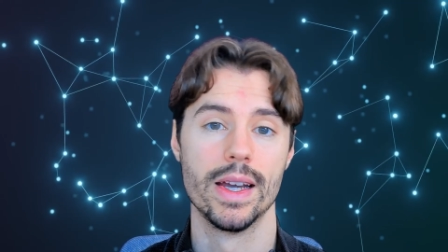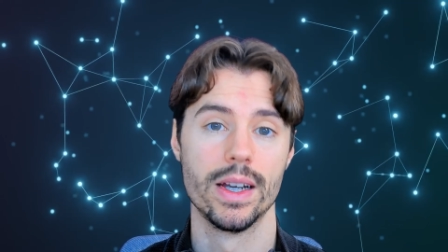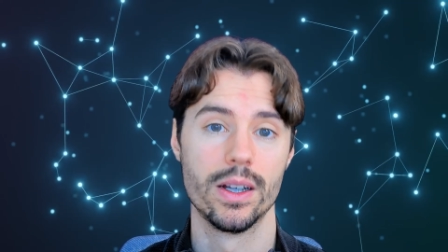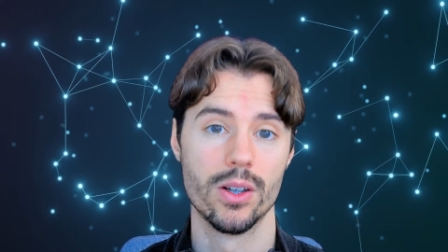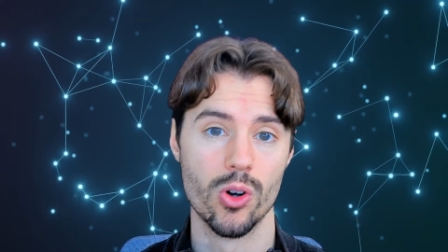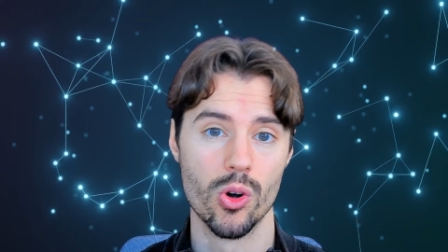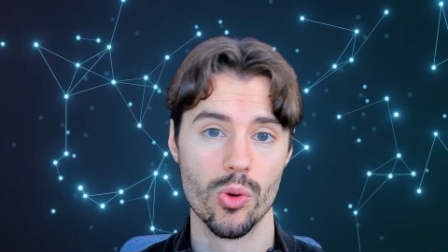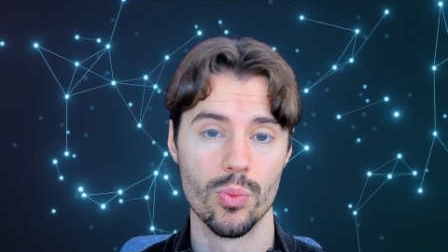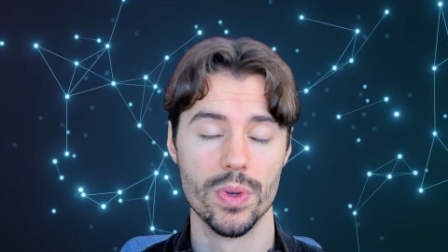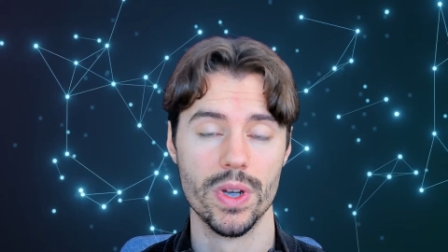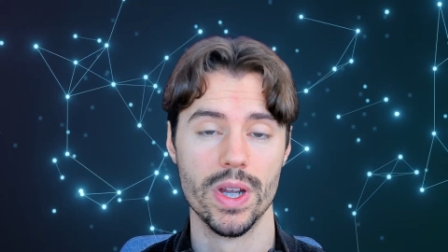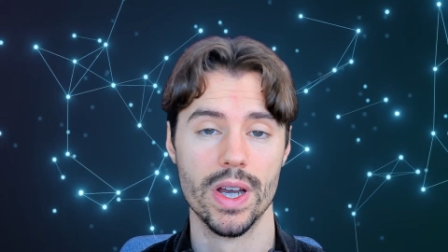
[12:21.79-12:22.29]

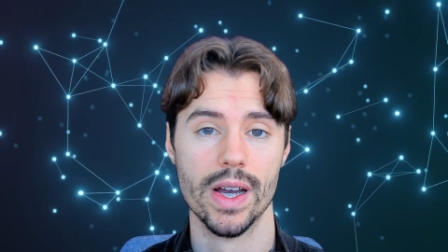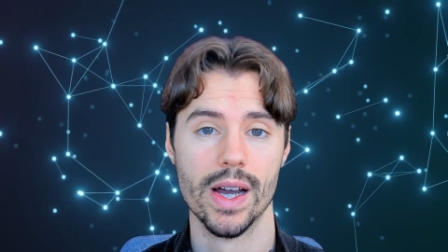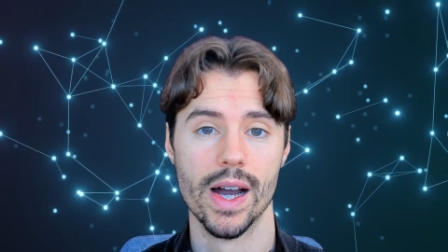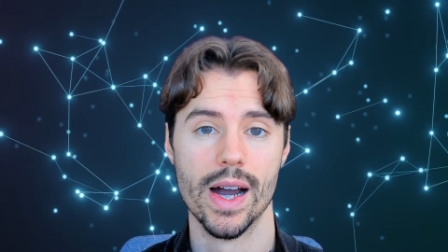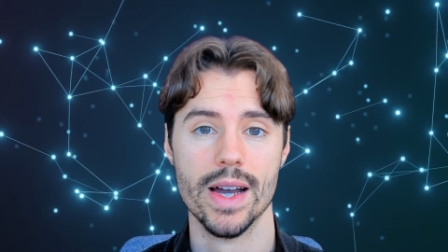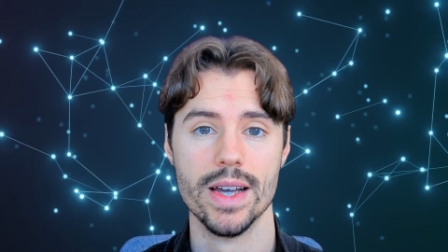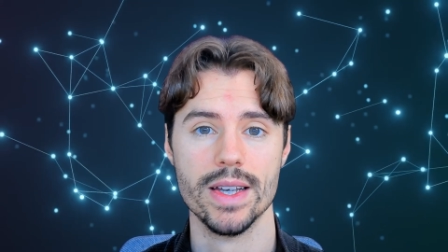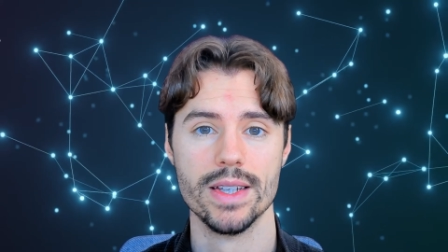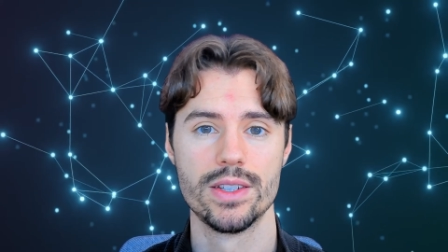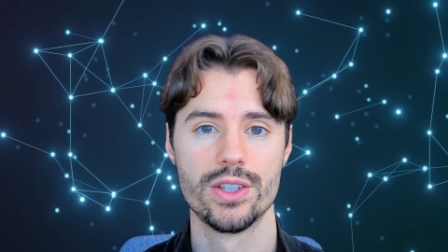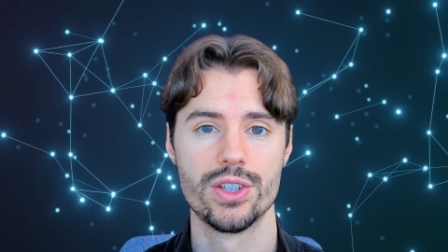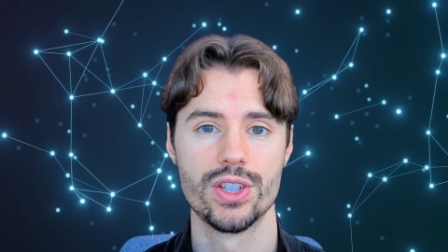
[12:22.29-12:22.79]

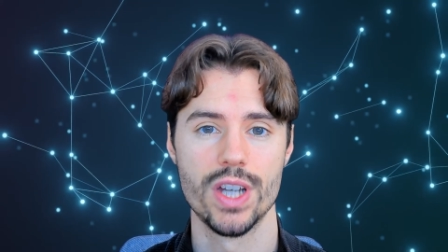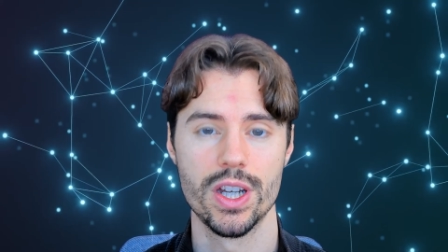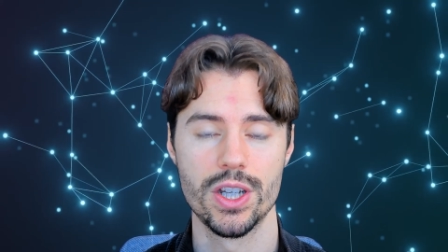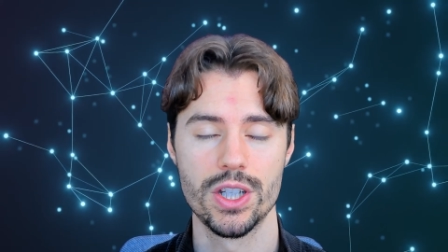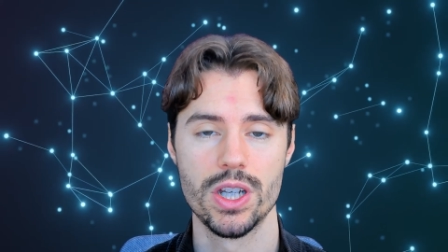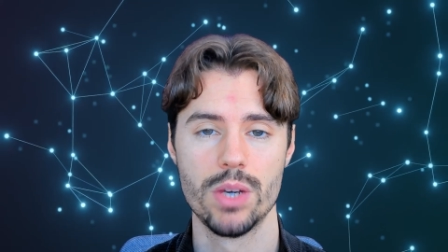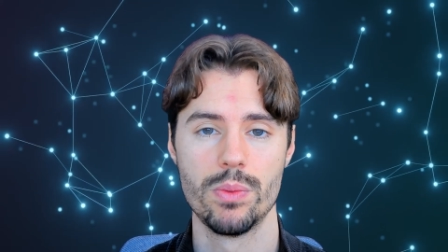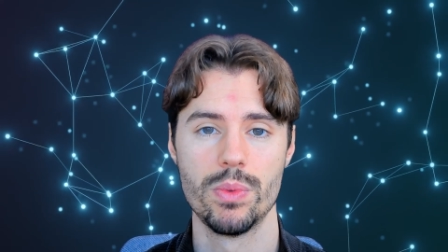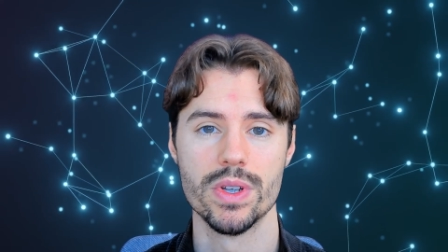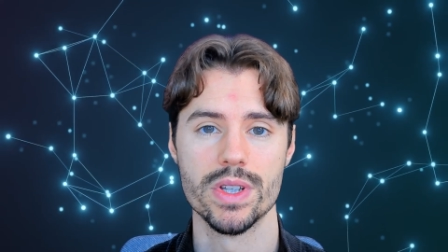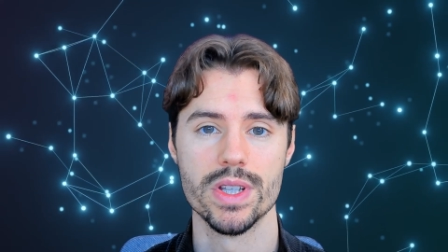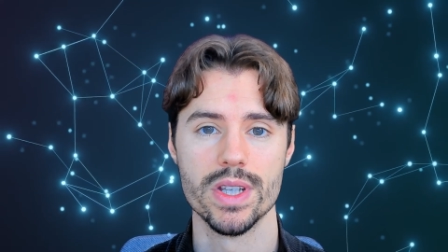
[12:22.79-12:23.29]
OpenAI's
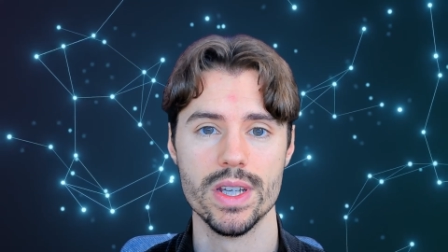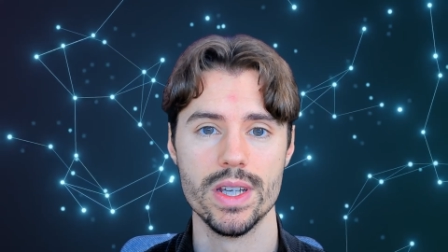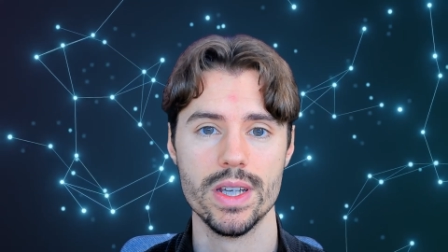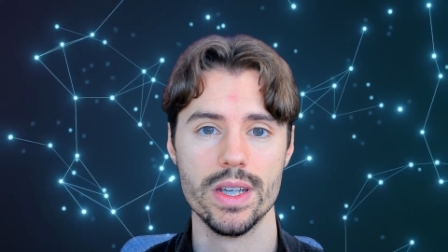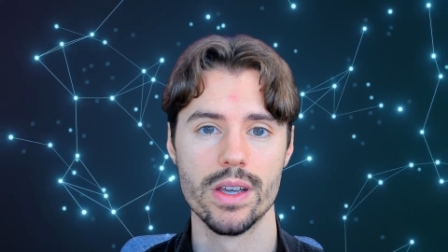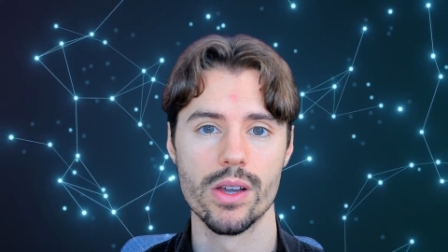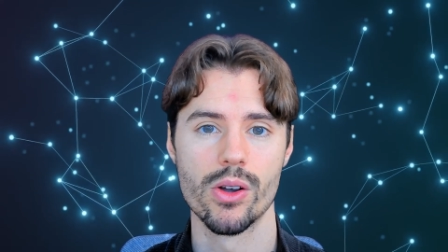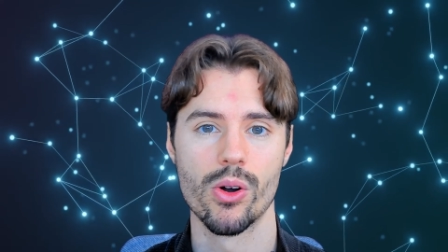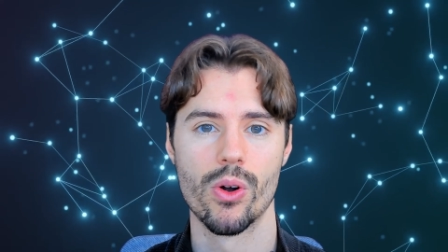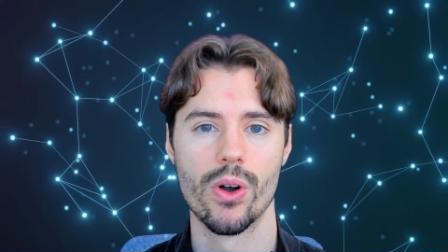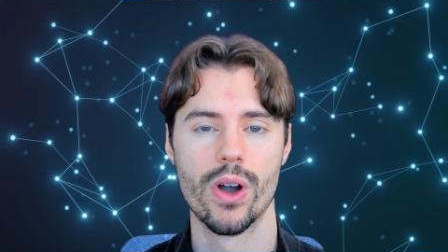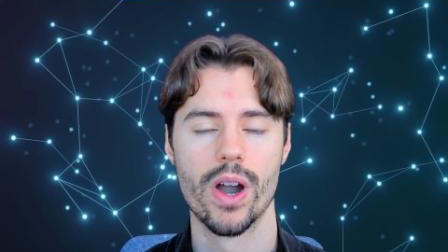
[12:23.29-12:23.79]
ChatGPT
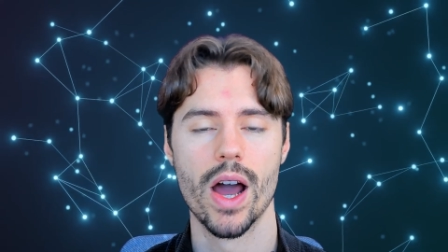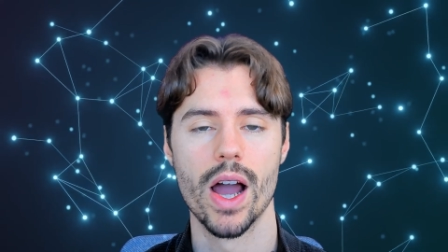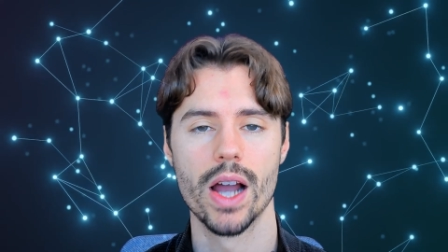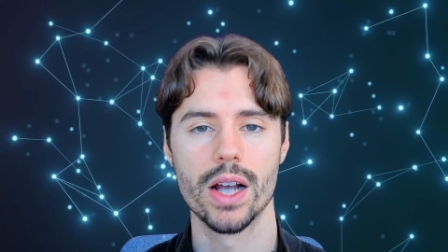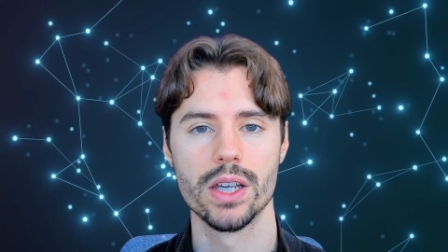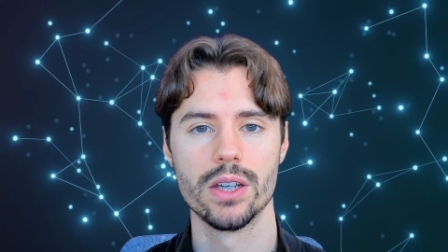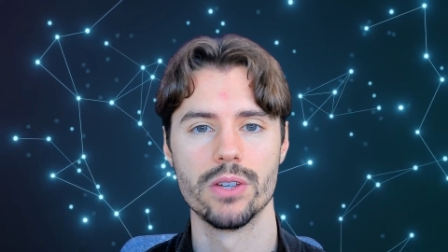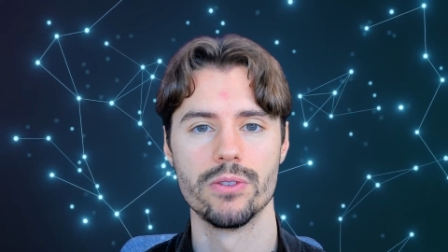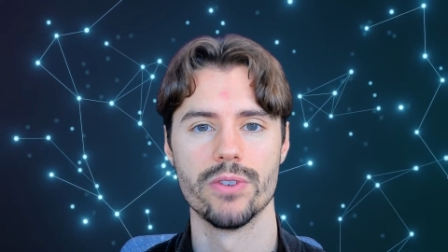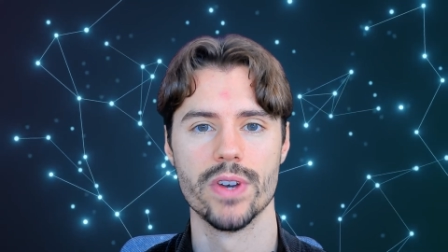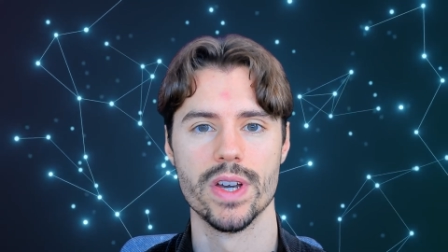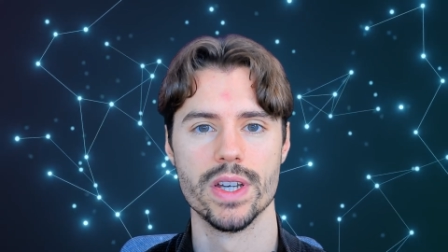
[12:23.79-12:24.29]
or Hugging
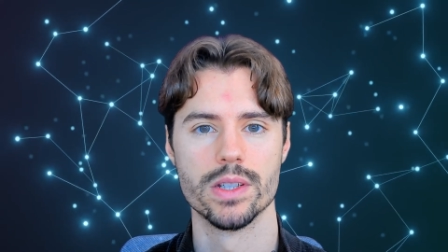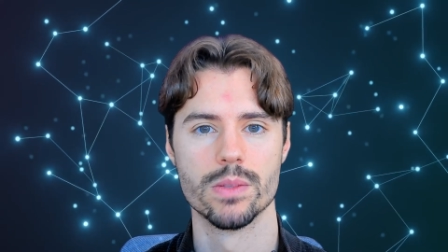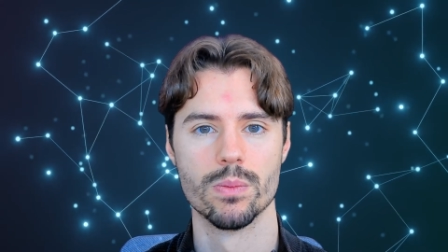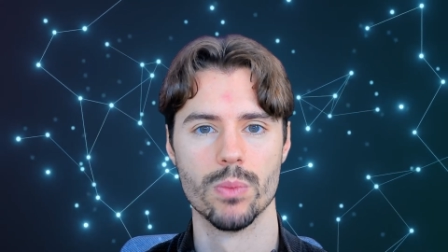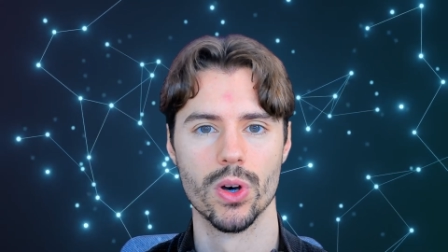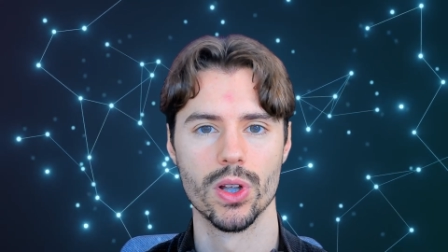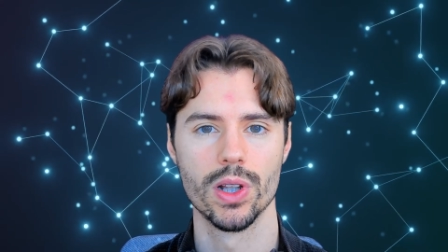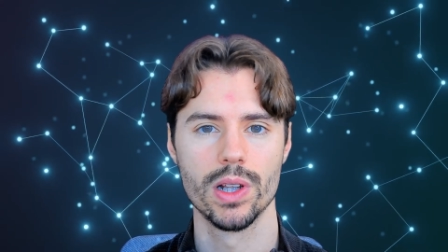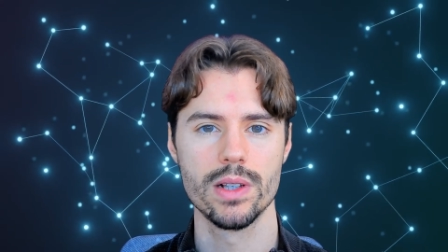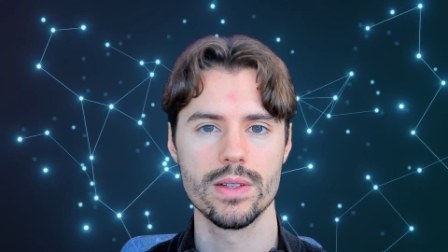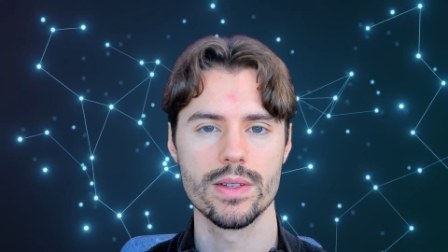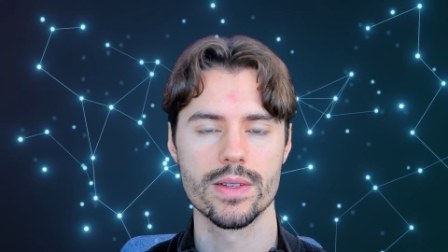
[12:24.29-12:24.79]
Face
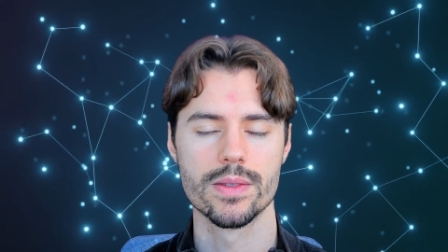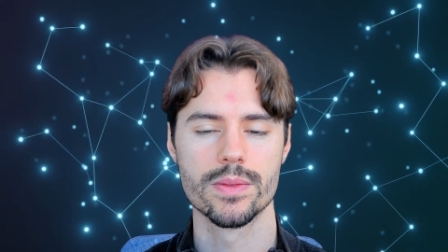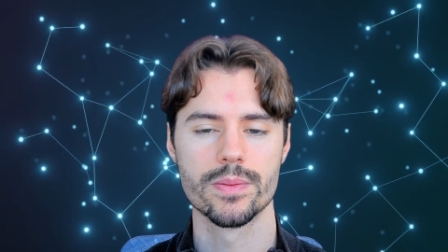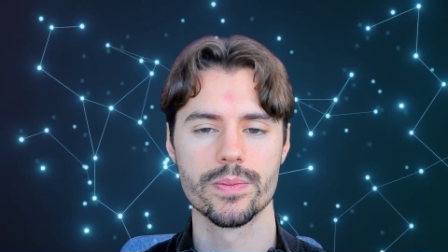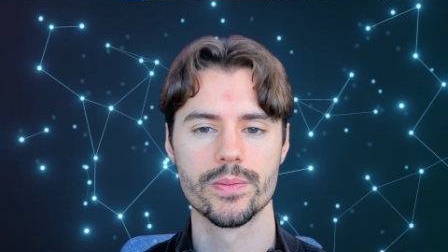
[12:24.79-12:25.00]
models.